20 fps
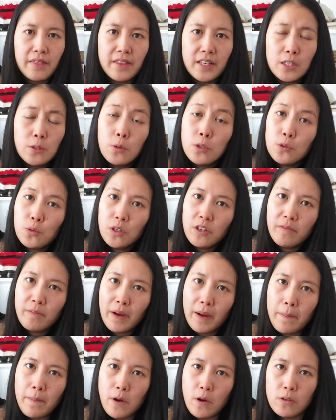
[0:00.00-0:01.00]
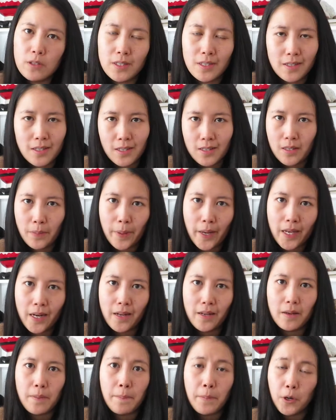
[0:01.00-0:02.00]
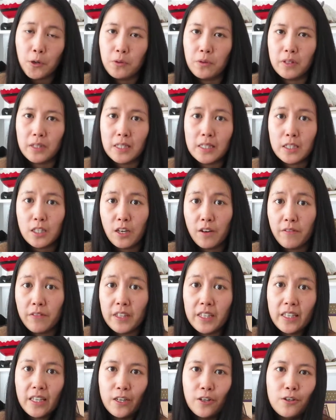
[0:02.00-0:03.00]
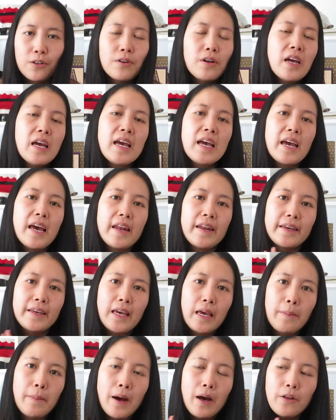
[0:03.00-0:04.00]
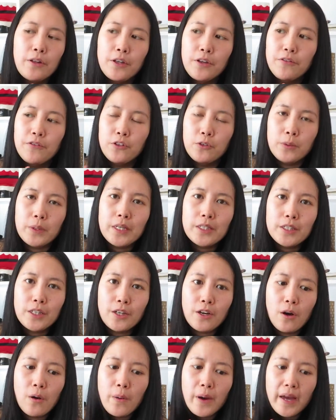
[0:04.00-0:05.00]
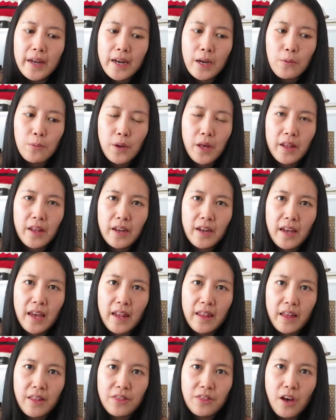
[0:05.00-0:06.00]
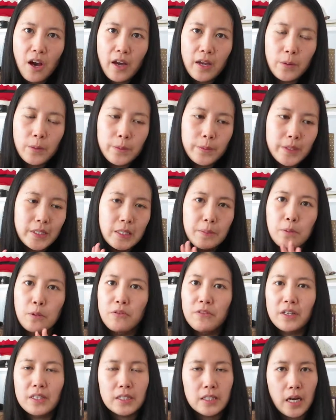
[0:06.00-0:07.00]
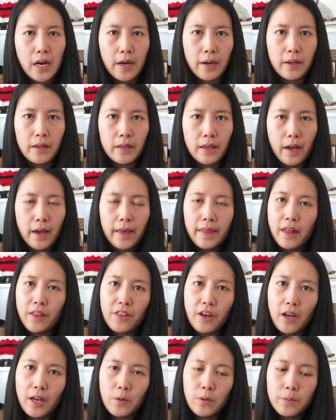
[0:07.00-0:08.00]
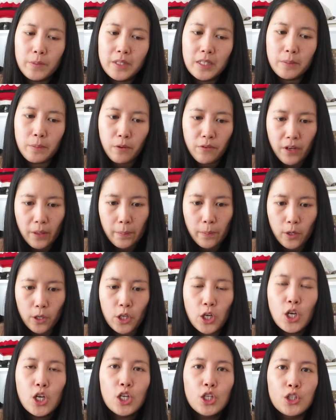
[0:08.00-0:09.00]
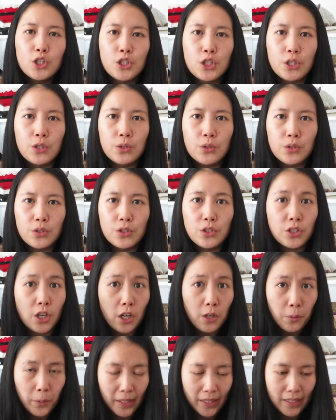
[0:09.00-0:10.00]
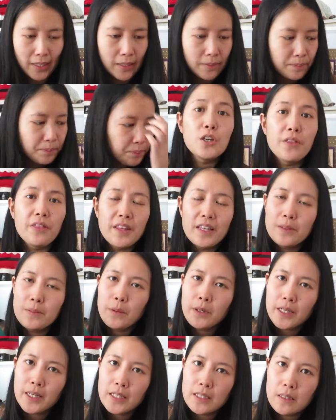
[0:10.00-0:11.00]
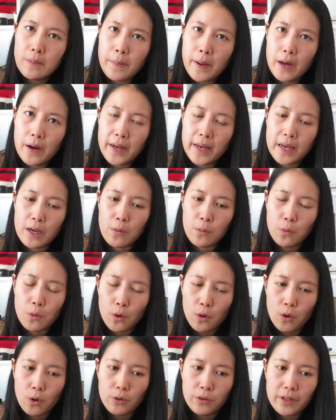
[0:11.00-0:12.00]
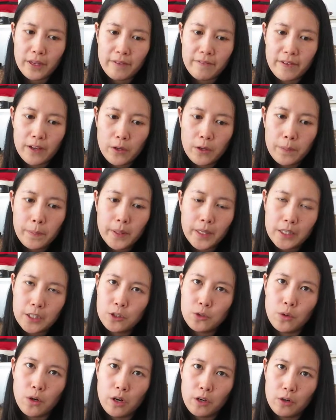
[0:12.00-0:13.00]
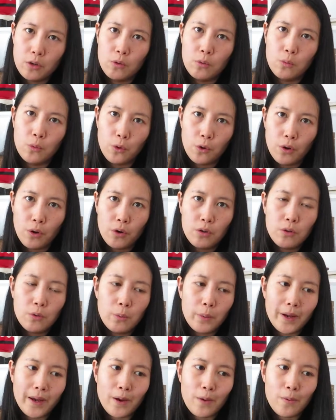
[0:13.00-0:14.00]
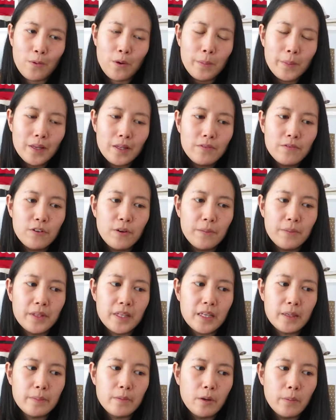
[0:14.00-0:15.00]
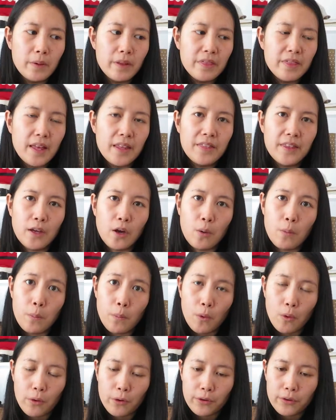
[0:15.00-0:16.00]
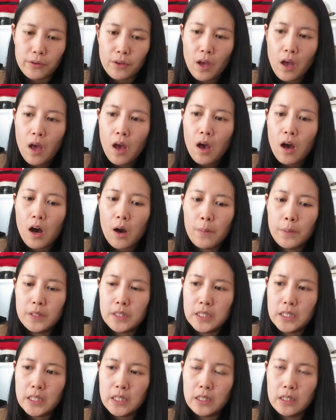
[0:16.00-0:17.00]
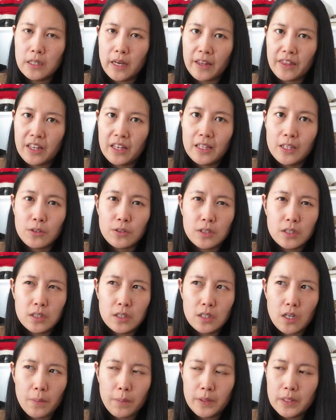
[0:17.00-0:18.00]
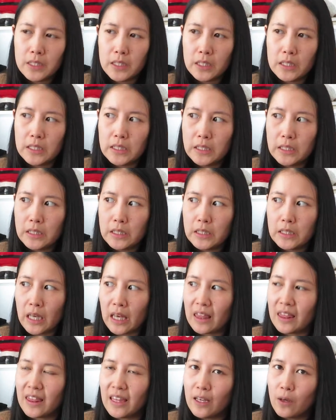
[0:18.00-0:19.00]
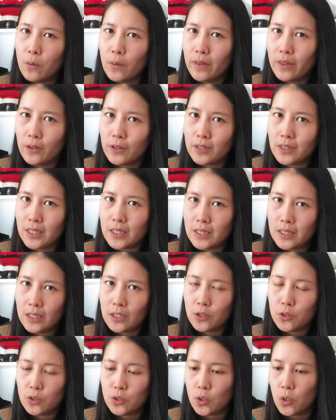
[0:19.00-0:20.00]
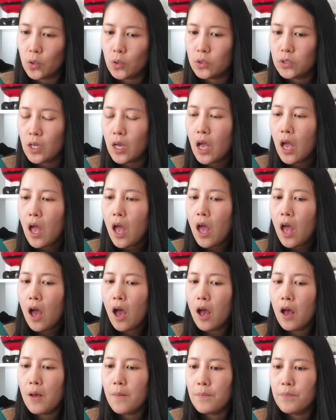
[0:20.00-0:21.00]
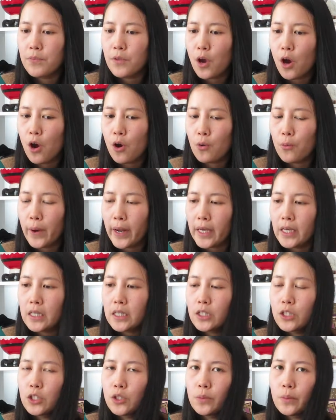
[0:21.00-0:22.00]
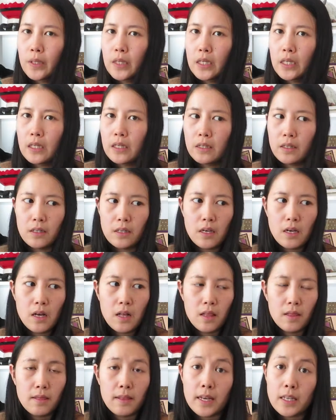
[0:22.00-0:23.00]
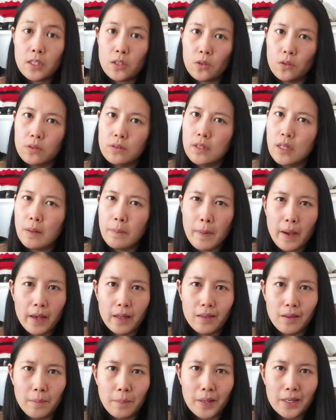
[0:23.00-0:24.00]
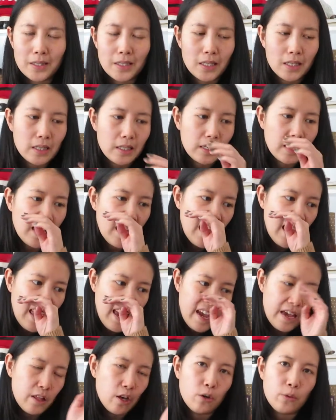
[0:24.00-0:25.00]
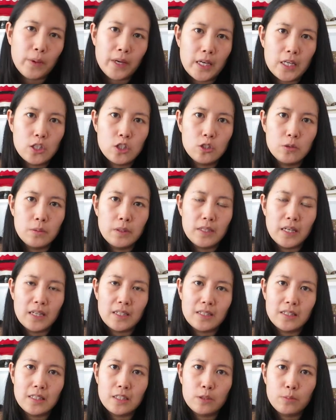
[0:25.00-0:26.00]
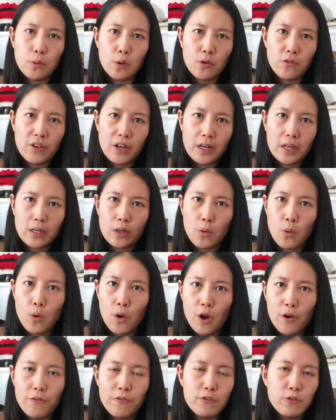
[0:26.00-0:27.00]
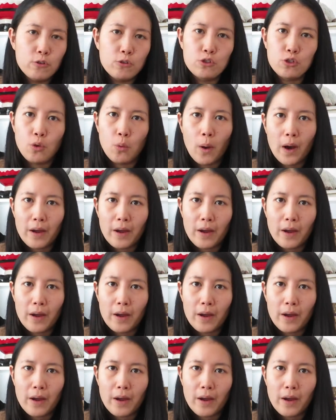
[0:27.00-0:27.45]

This was one of my most anticipated book release of the year and it came out a few weeks ago and I read it and I thought it would be the perfect time and I thought it would be the perfect book to start with. So this book is about a world, a very patriarchal world where women from the moment that they are born up until I think they're up until I think when they're 16 years old um, are raised to be lesser than men basically and are raised to be like these perfect uh, future